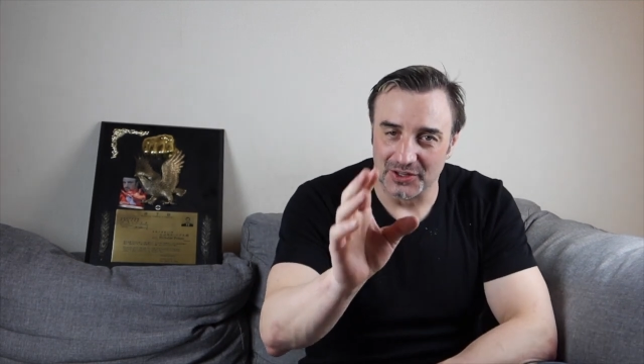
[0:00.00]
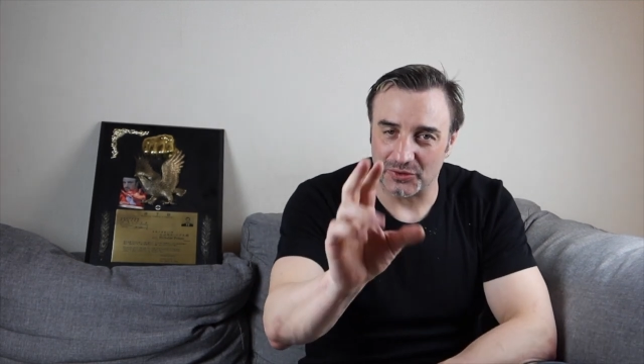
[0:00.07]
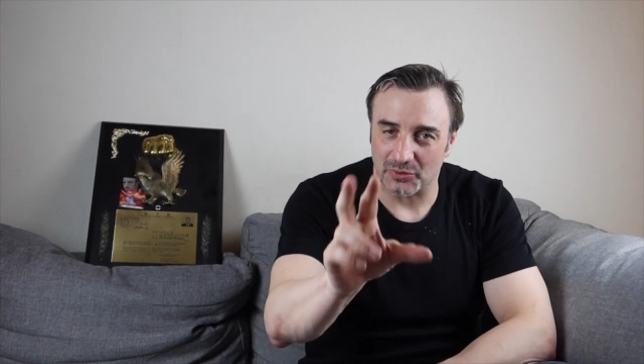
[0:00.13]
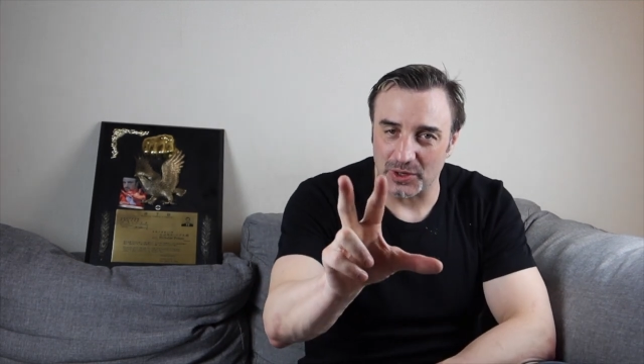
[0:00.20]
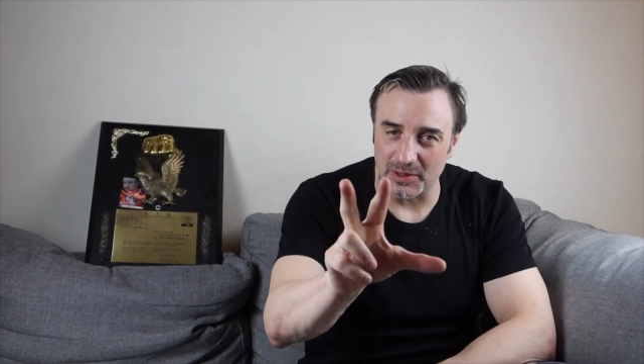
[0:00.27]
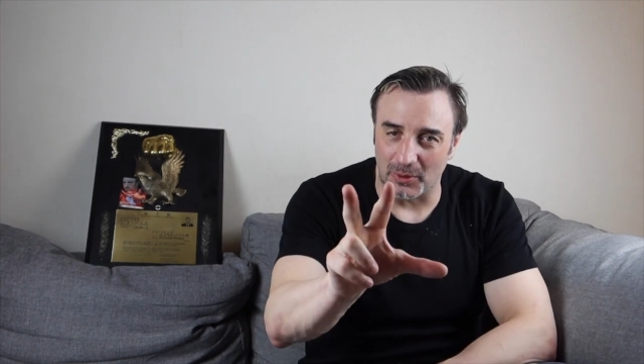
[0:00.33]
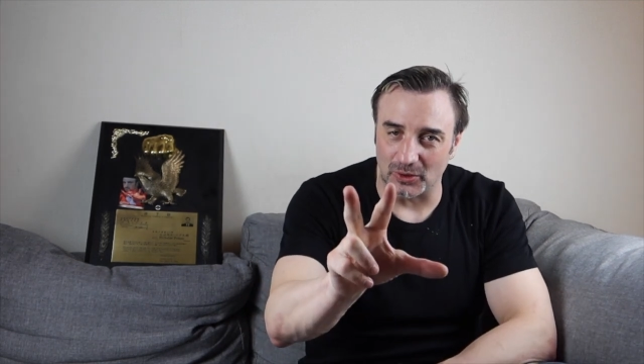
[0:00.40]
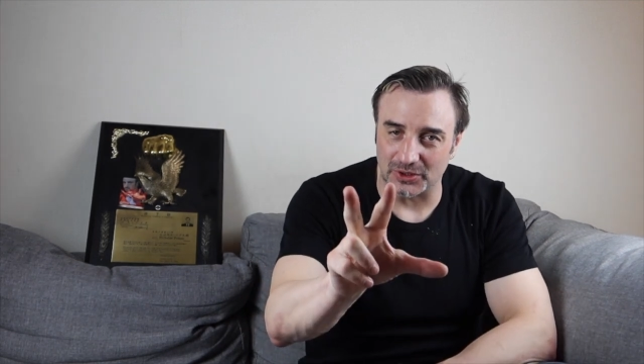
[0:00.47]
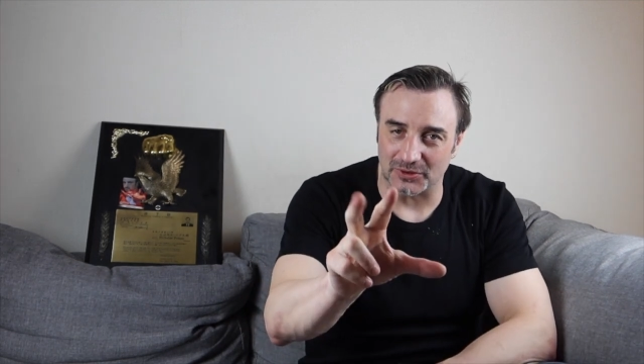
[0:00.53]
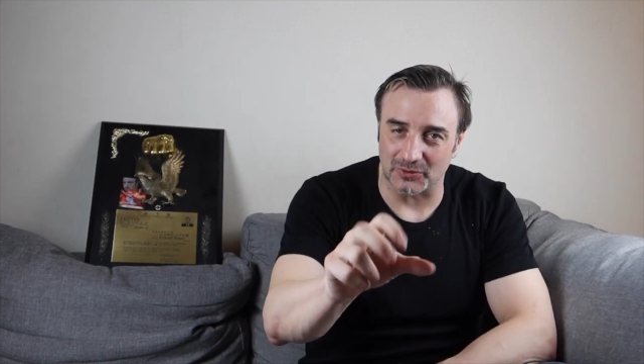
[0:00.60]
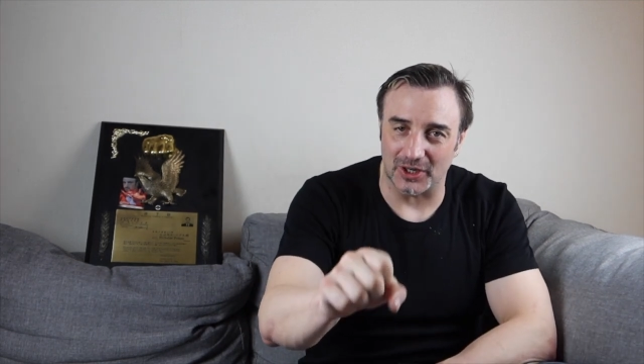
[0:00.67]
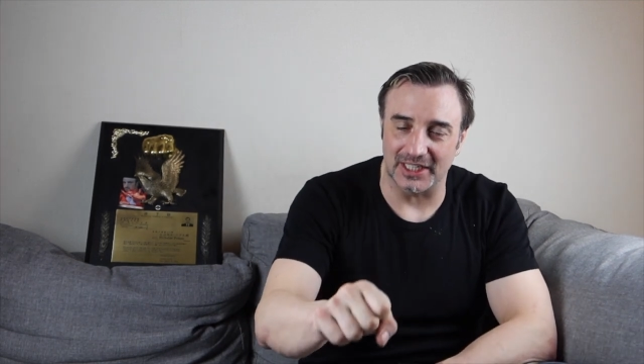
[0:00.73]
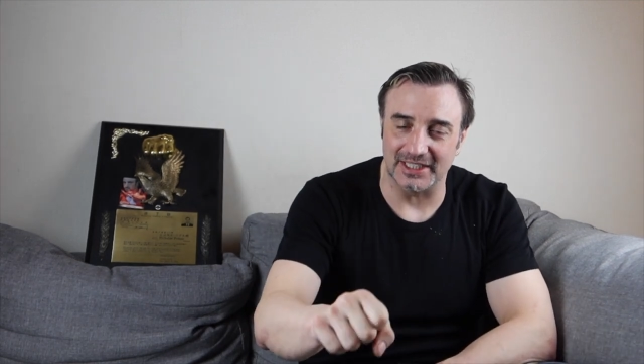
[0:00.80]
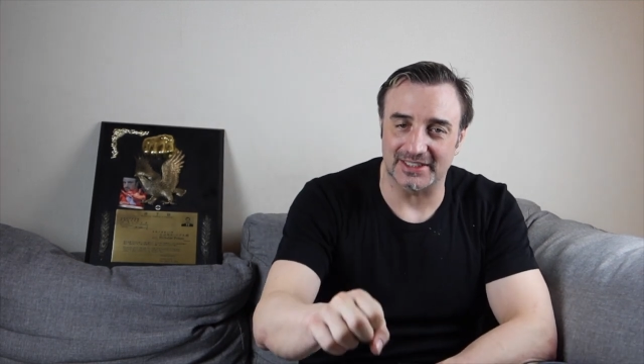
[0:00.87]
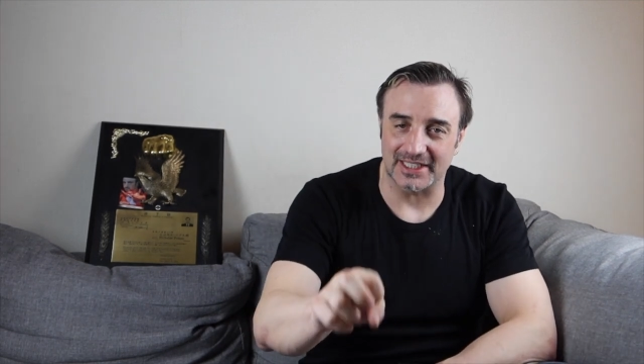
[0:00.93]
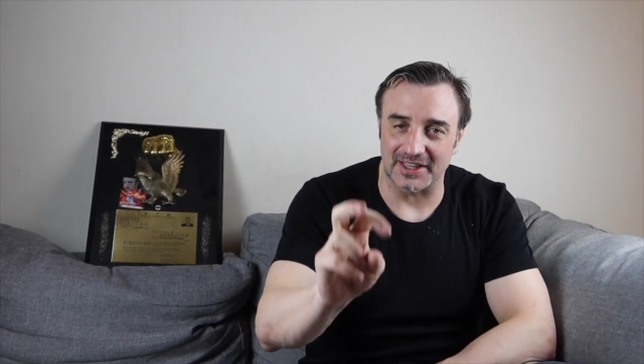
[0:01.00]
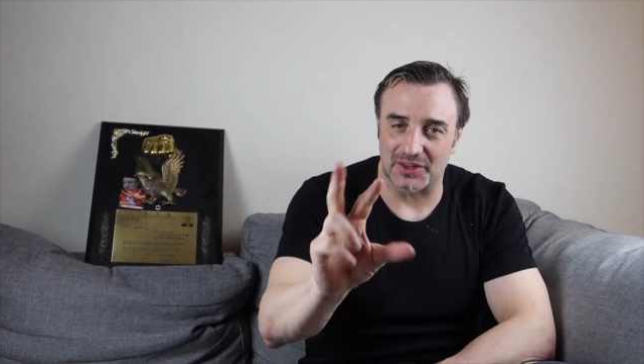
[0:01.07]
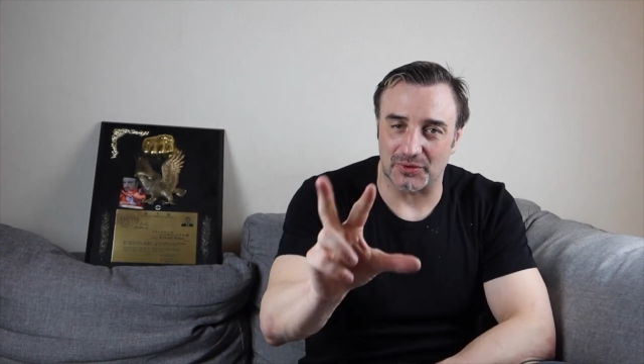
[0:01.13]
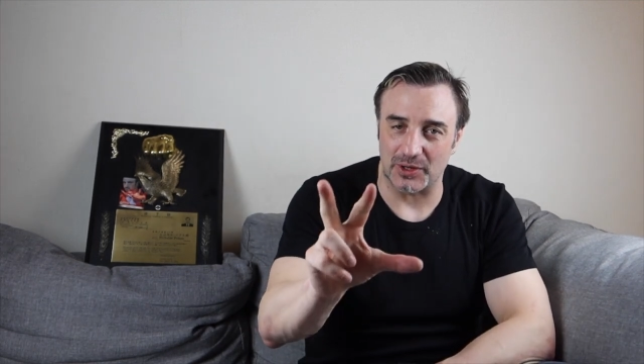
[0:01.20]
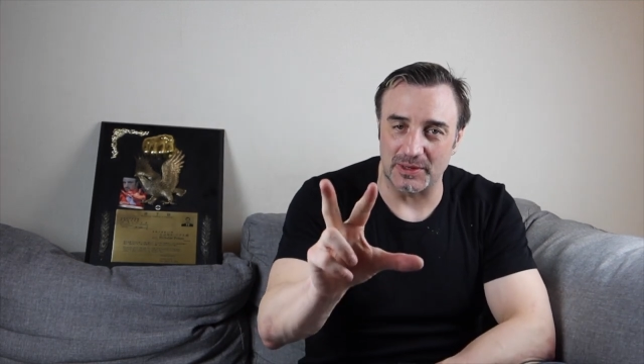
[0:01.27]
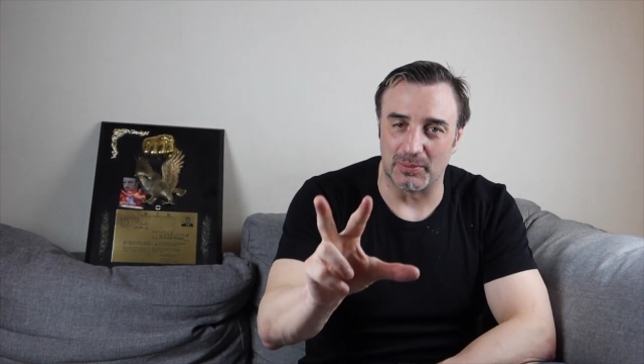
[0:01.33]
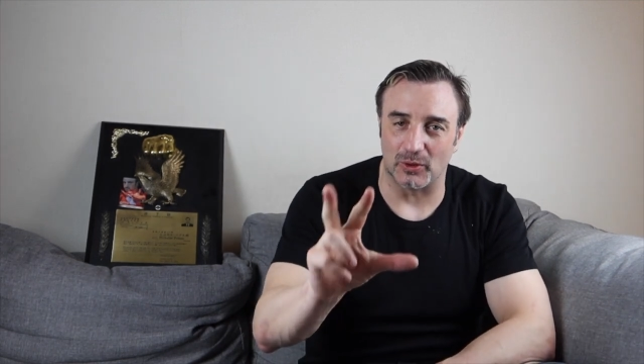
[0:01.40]
three bowls of rice and
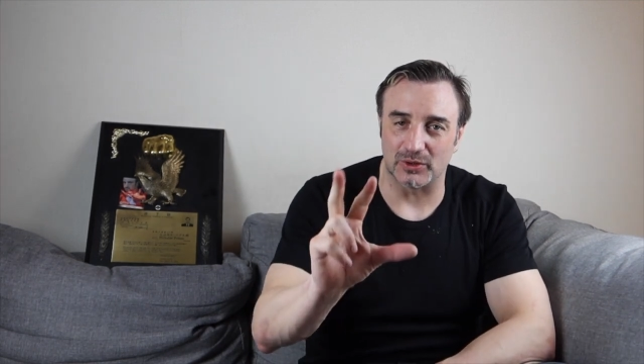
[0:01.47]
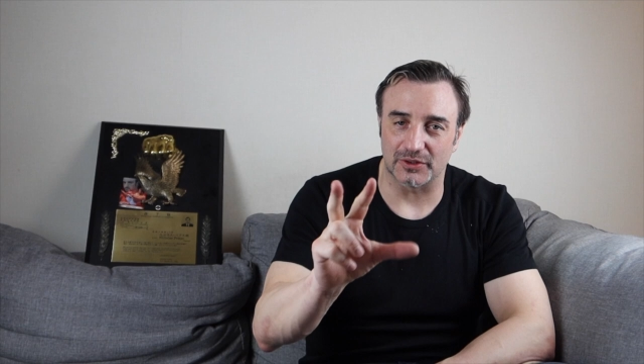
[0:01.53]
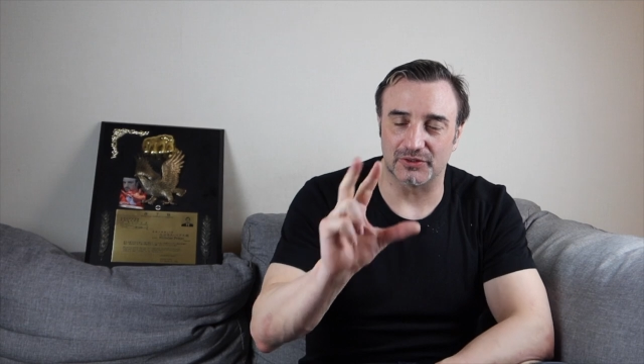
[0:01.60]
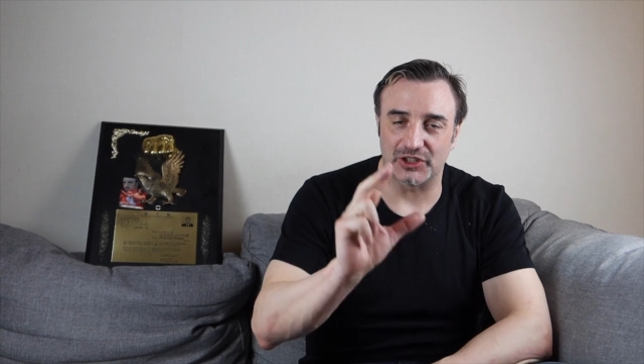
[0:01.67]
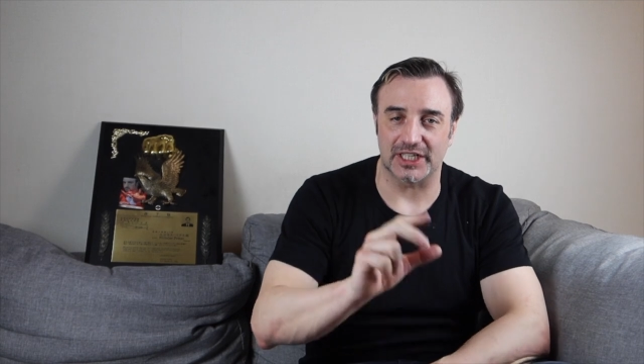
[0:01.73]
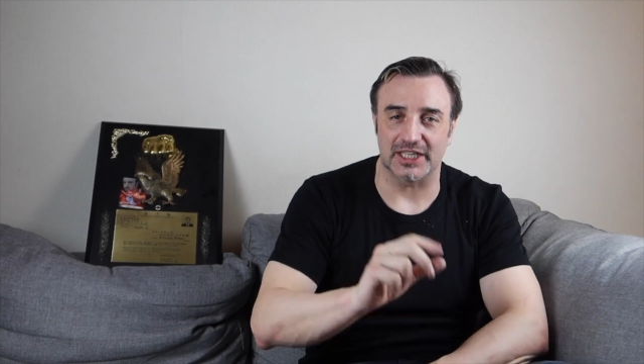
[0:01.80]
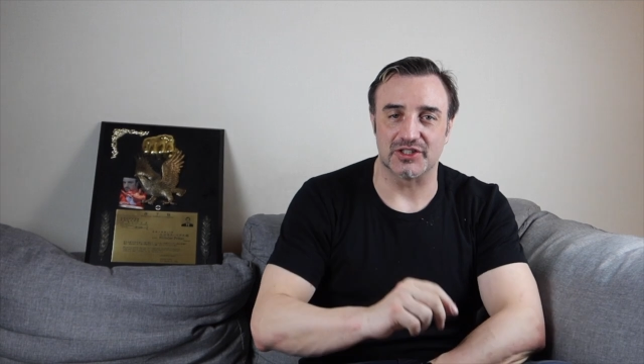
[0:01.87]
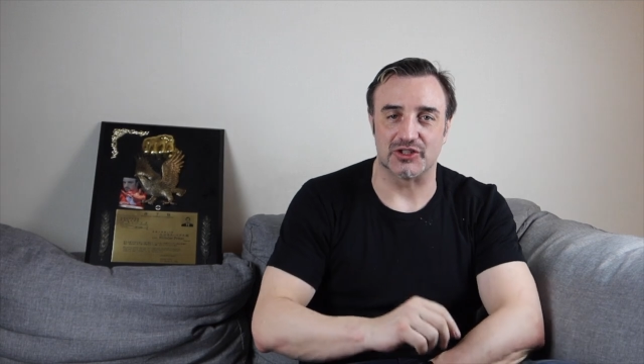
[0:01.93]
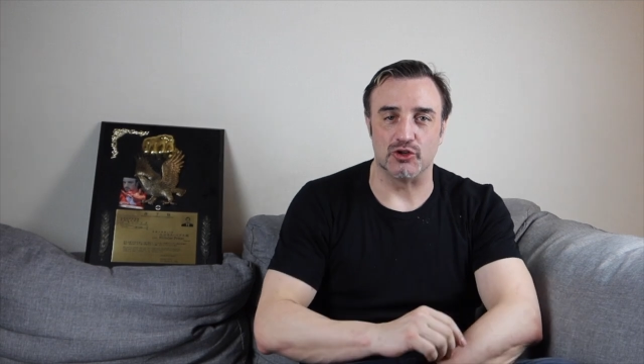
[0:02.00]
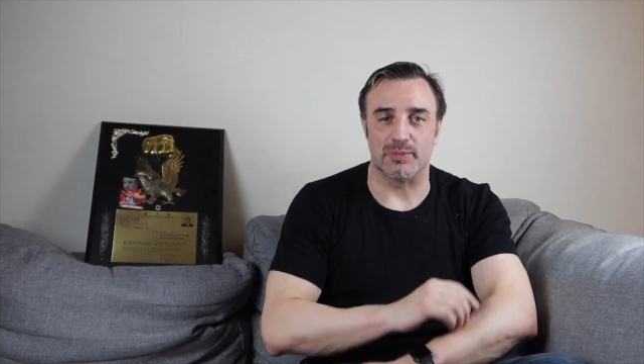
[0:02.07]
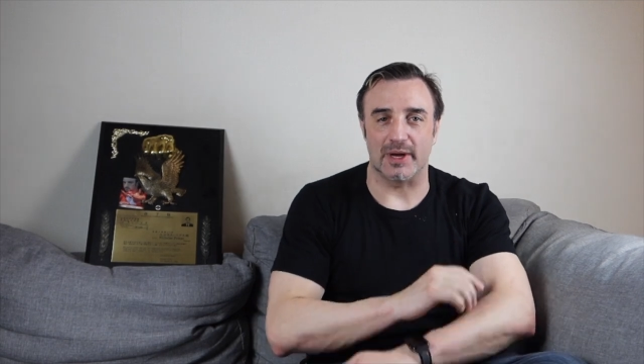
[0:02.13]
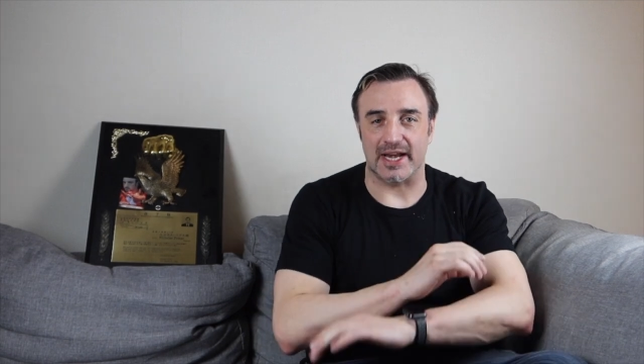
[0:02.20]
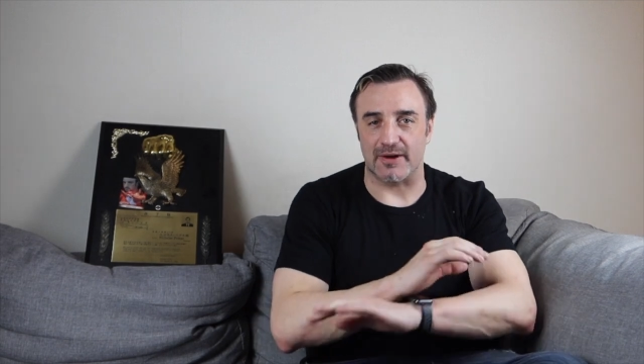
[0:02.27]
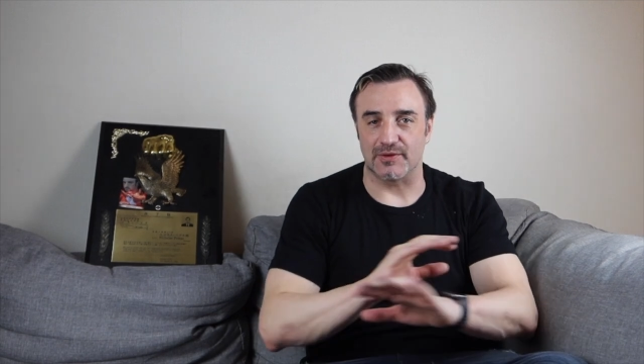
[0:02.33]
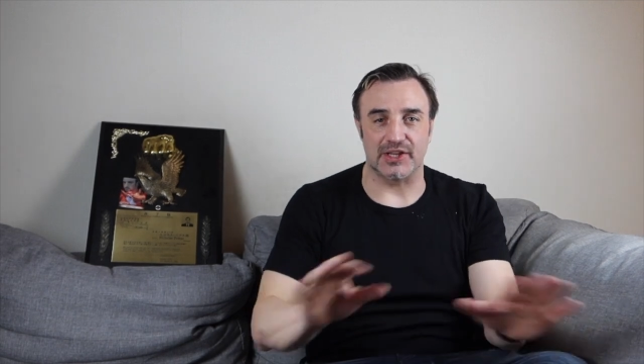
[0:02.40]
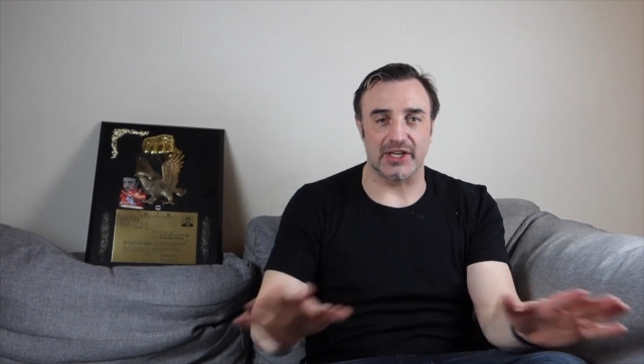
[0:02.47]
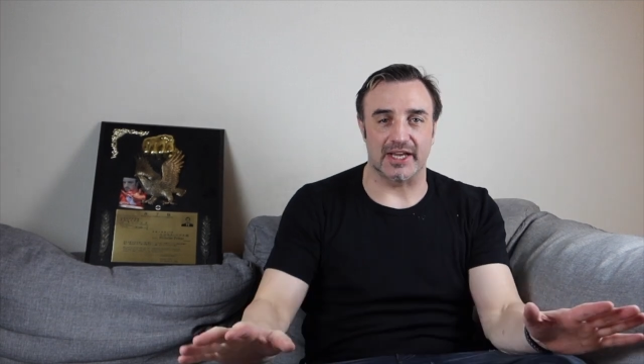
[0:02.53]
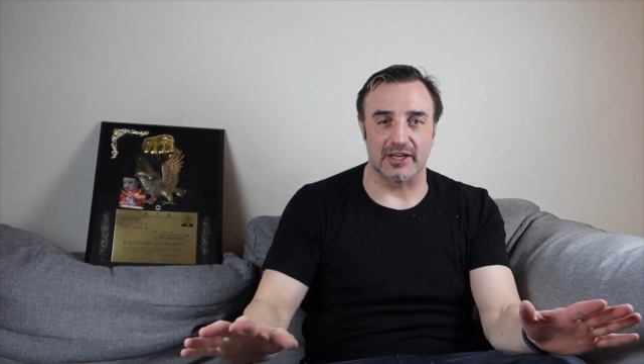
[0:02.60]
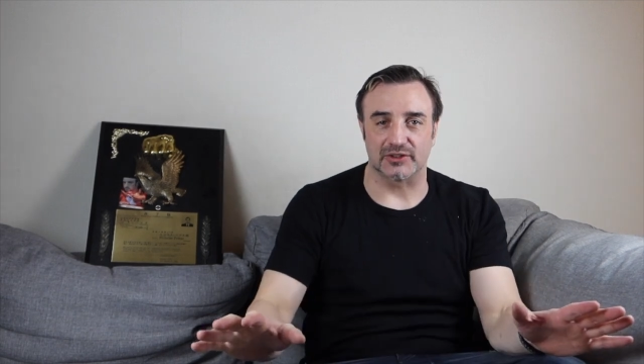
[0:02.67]
three bowls of chicken soup and everything